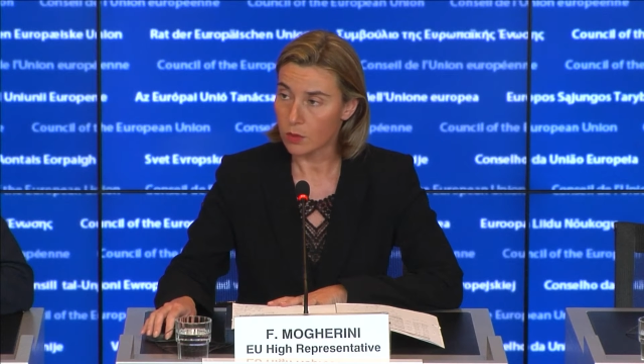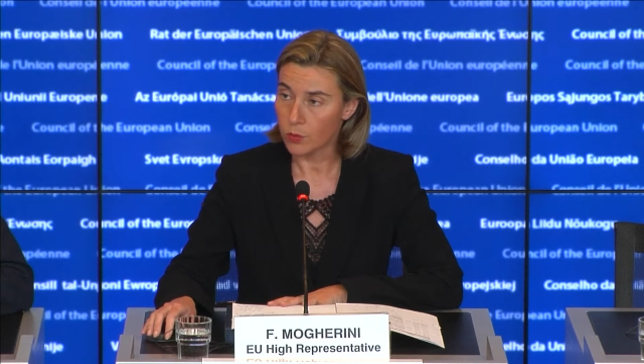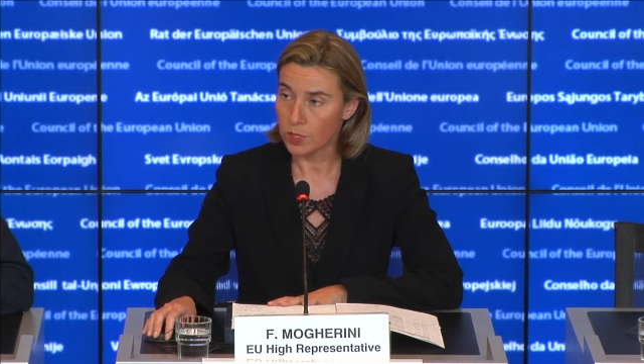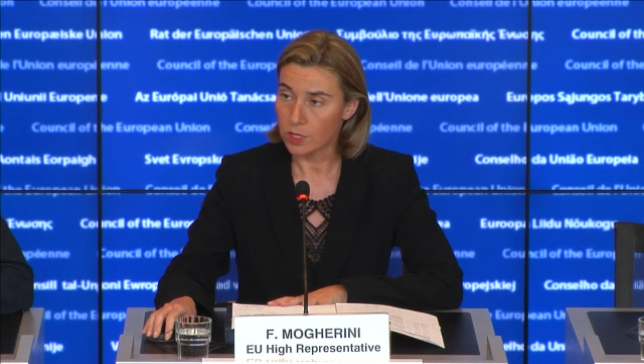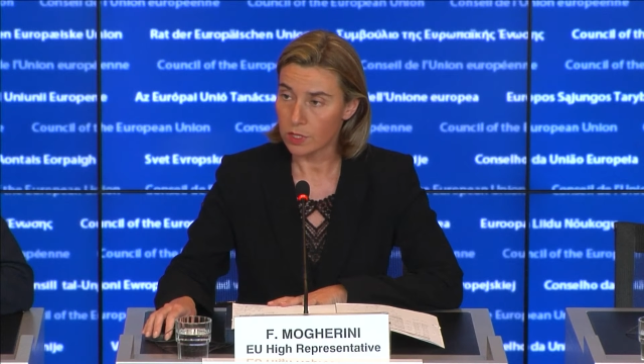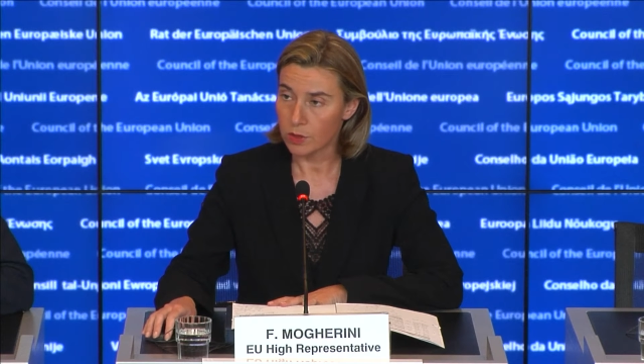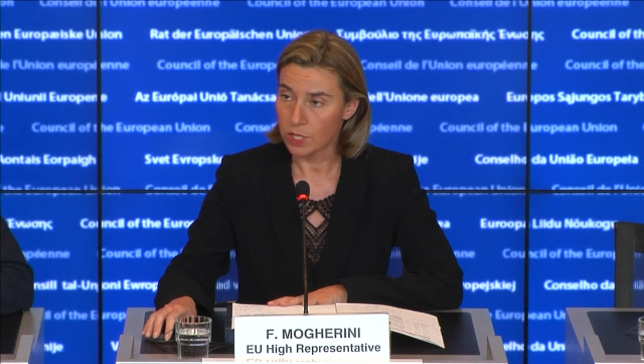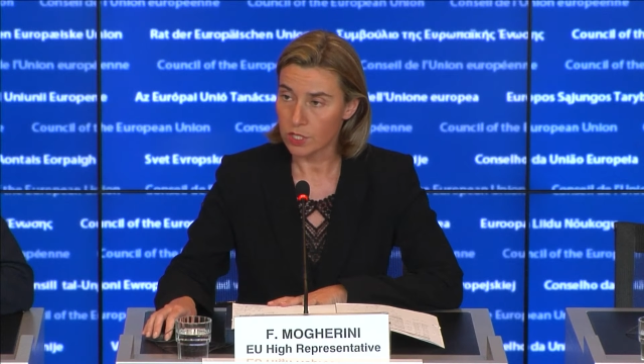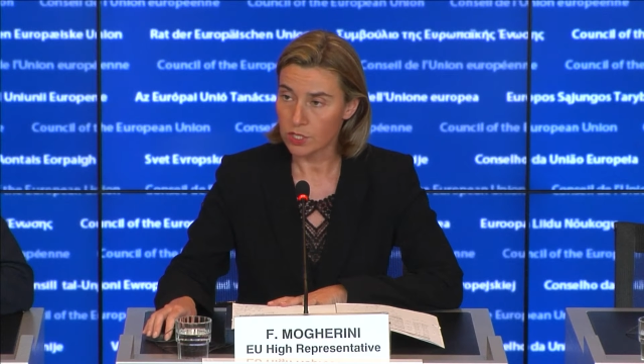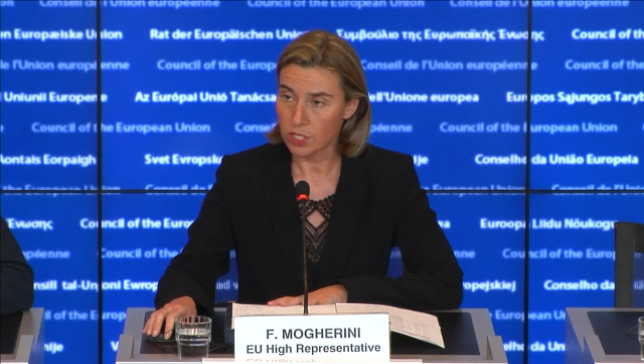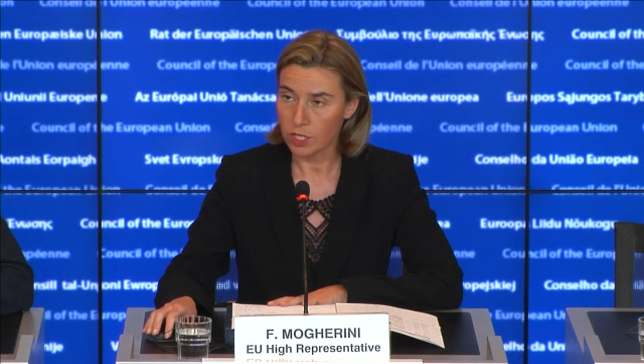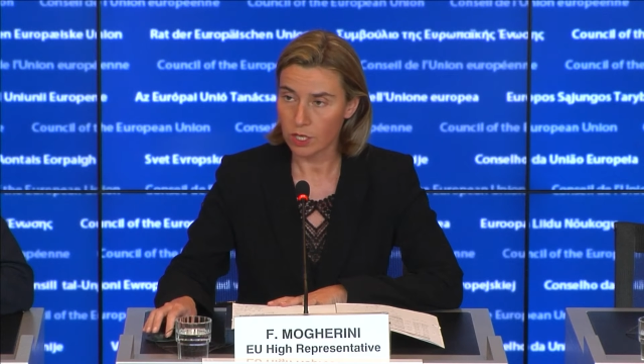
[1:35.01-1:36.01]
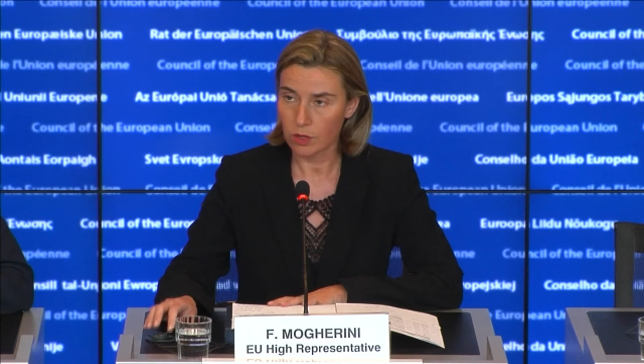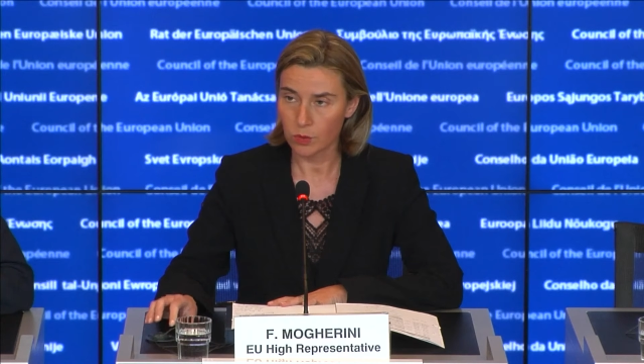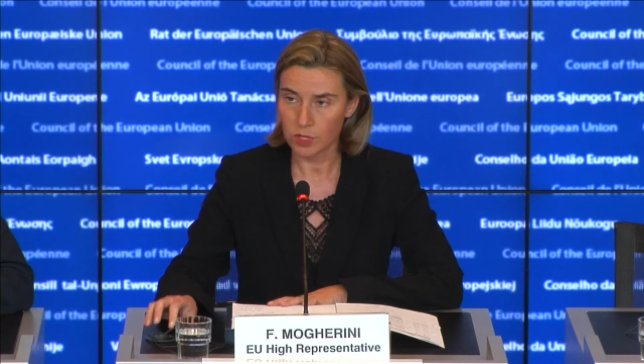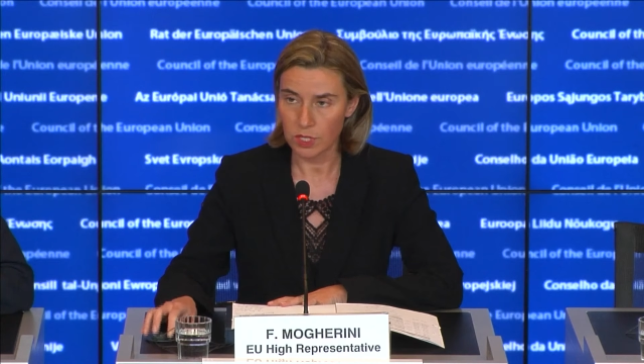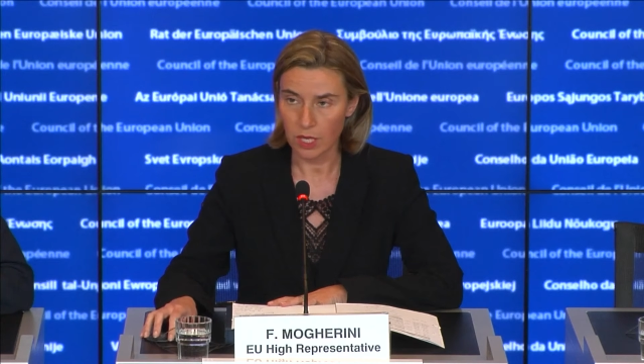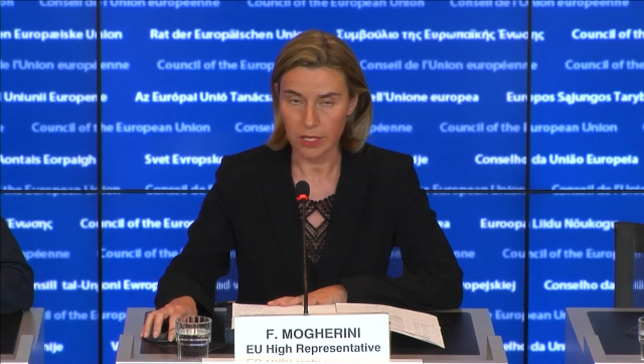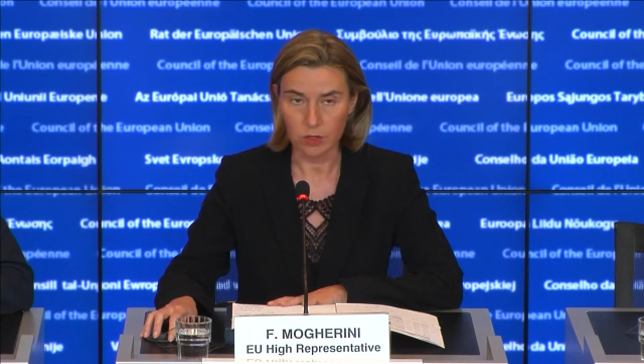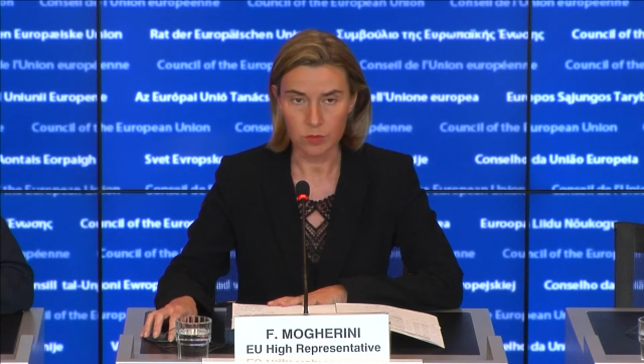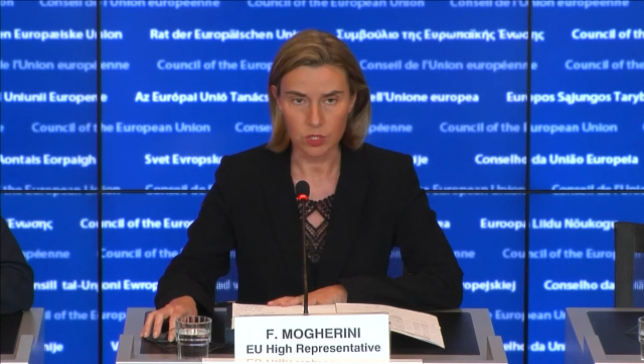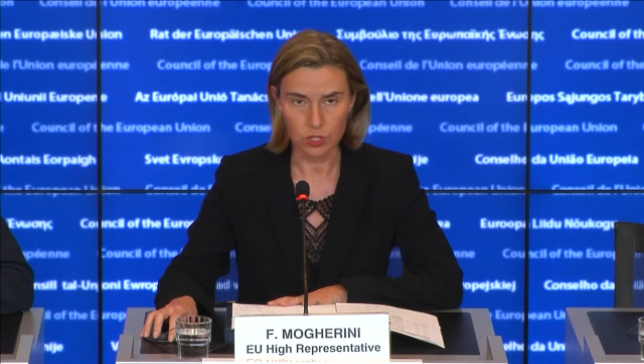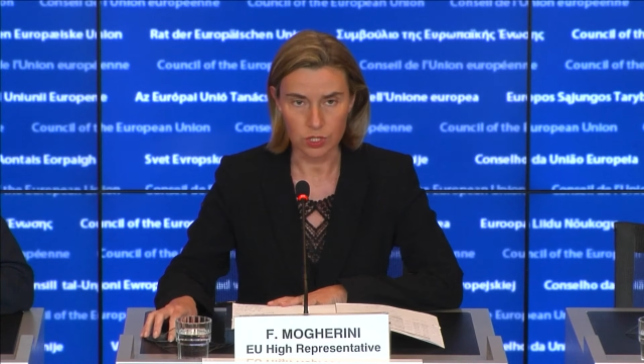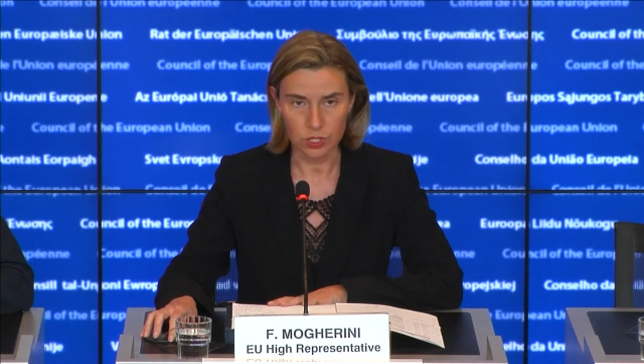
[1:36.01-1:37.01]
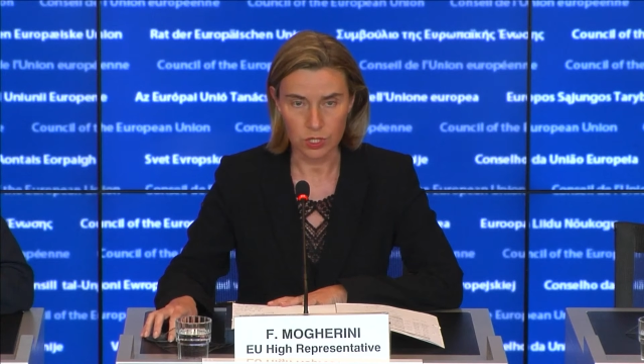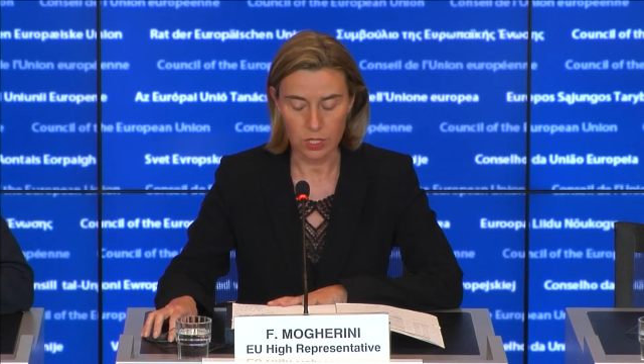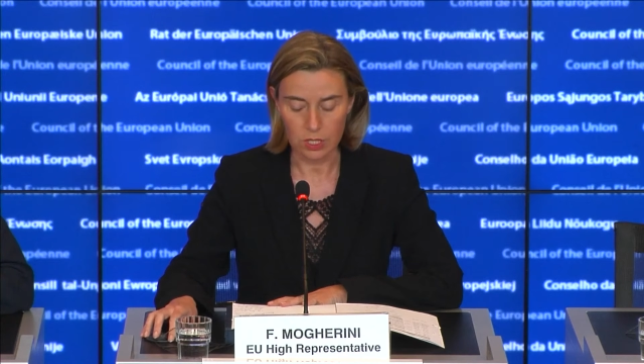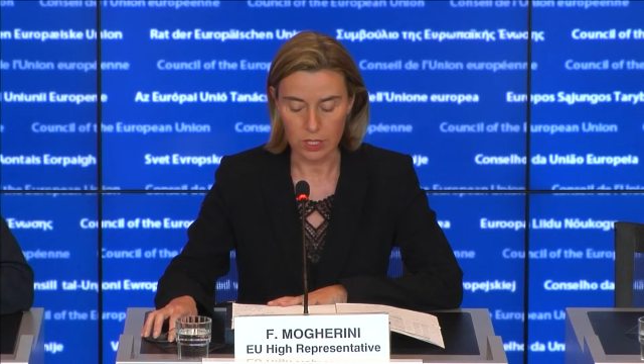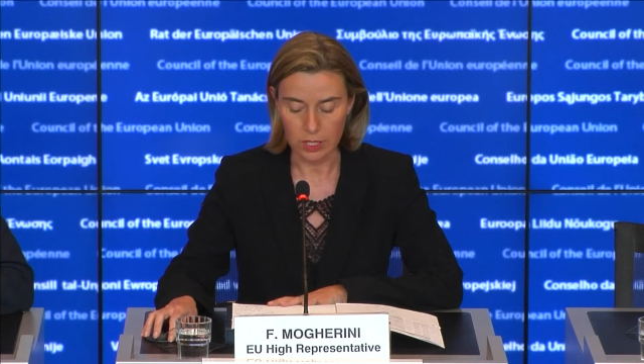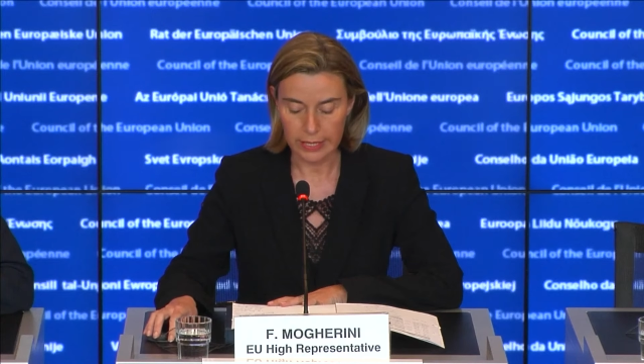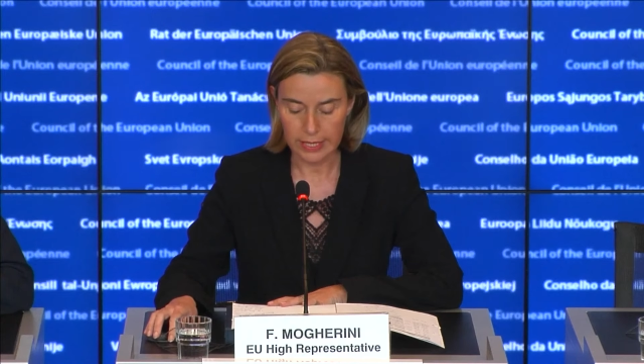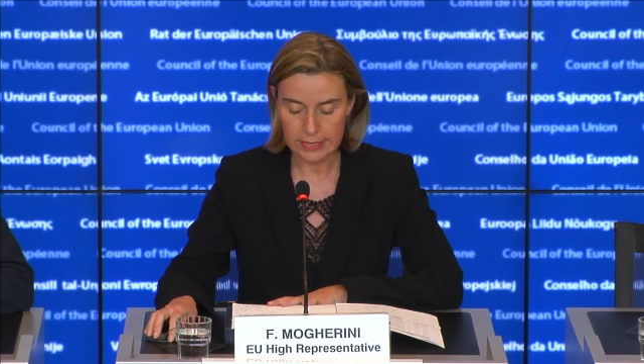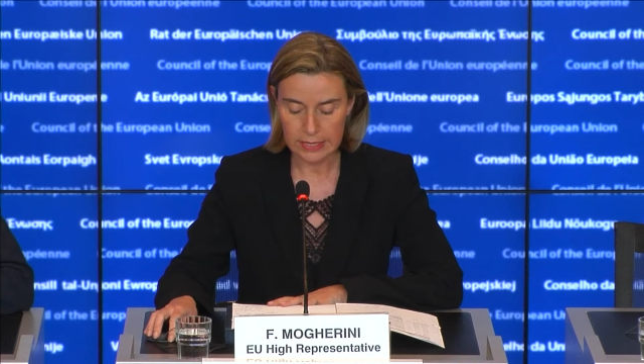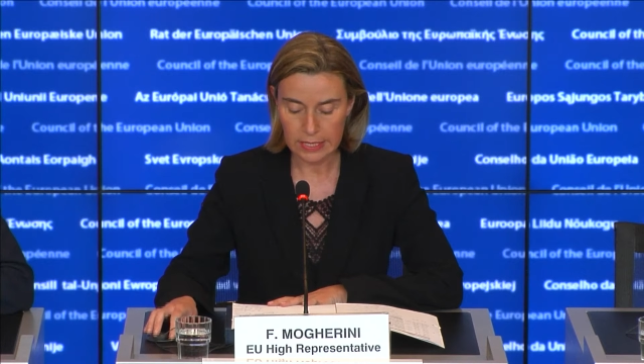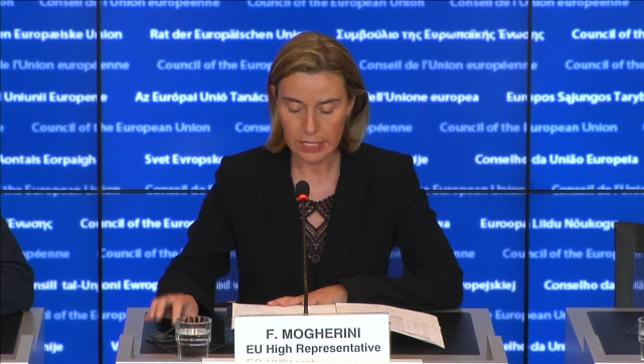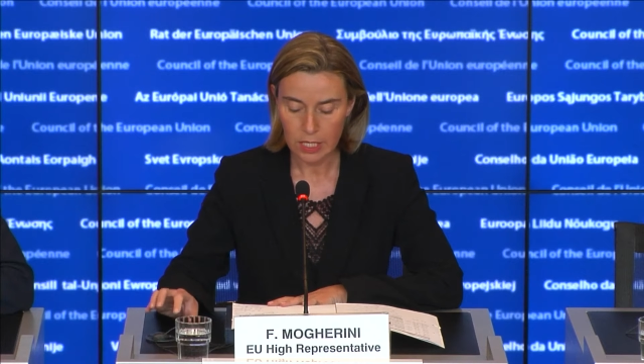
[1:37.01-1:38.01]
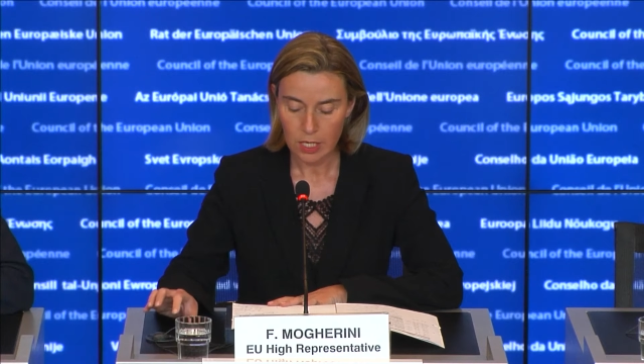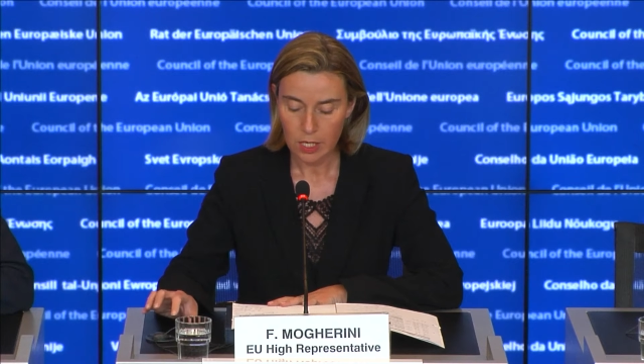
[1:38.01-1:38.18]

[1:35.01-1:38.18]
with the UNHCR, with the High Commissioner Grandi.